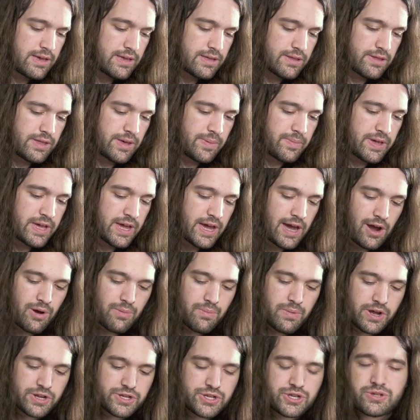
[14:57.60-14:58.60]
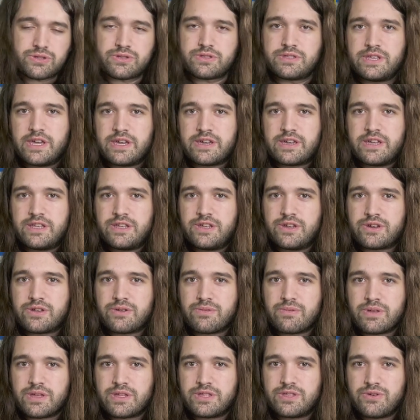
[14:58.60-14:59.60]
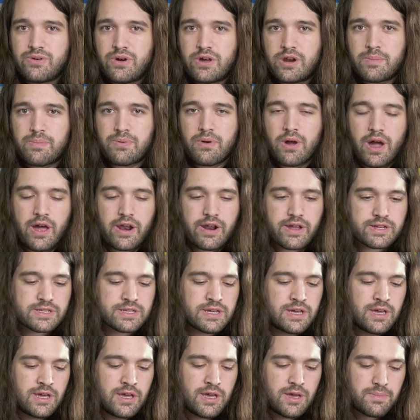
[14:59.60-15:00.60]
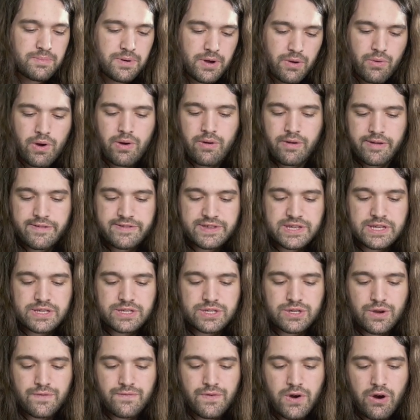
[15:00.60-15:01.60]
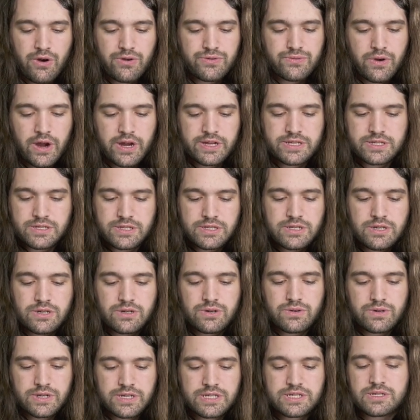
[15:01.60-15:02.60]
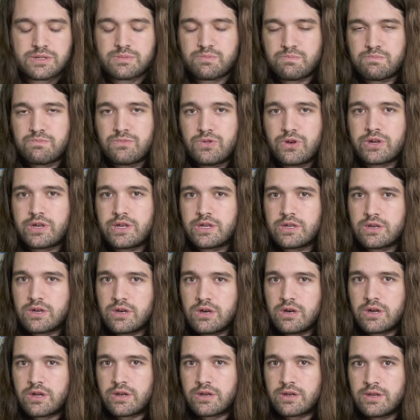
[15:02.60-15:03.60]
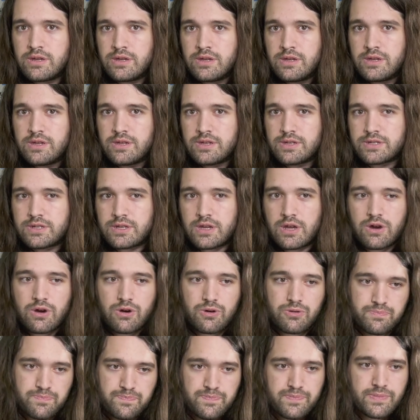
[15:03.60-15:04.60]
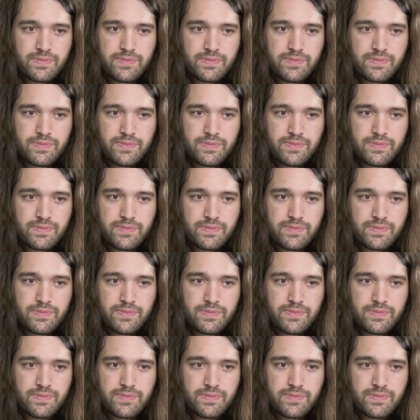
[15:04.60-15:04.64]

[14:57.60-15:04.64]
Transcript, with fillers: limit how much digging you can really do on a product. But what we've seen so far with Ryzen two is looking good. So